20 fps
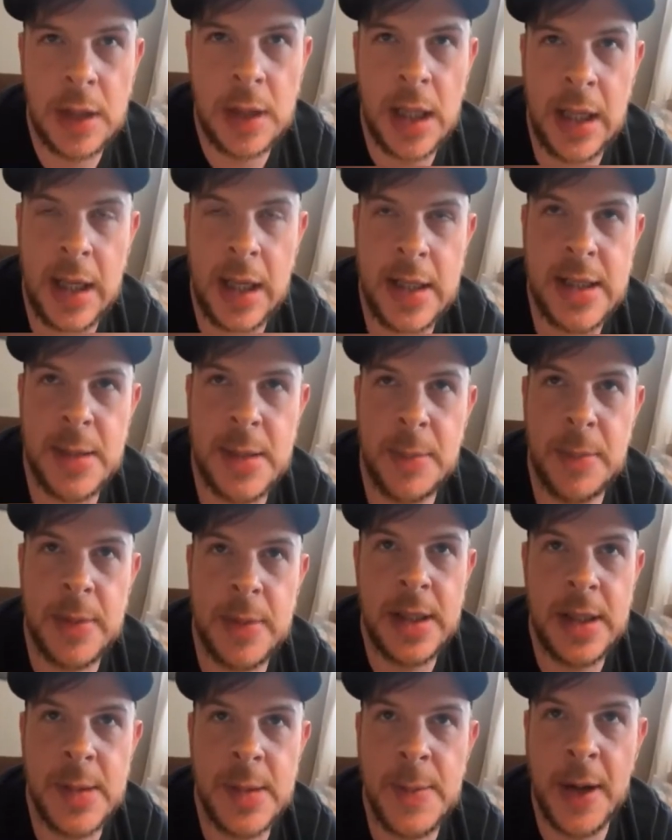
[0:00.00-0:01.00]
I guess
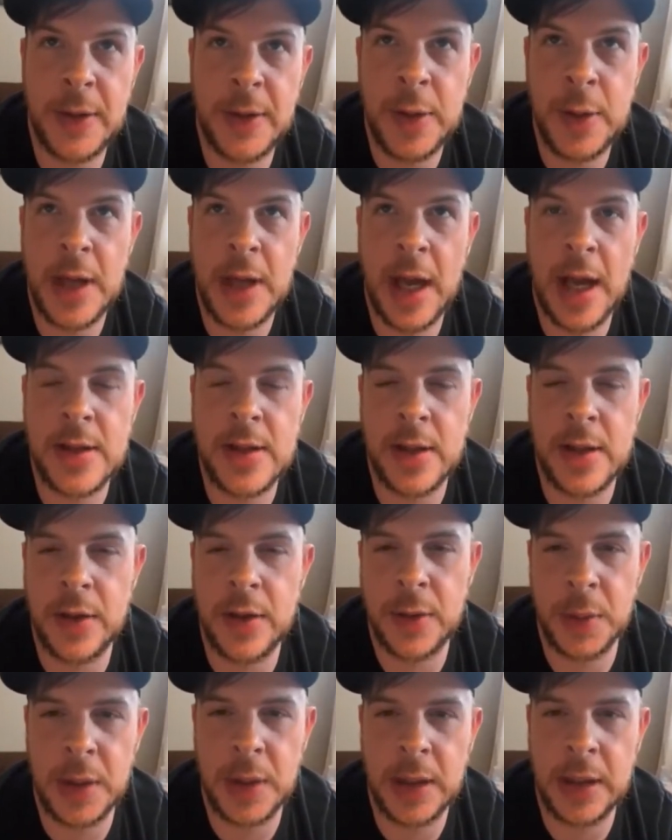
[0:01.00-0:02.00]
since about
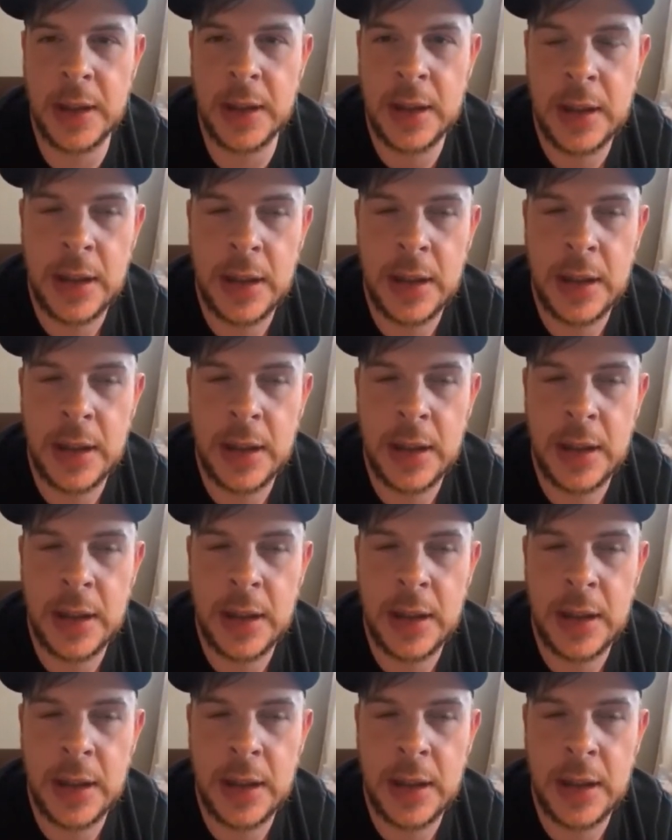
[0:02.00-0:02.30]
2003.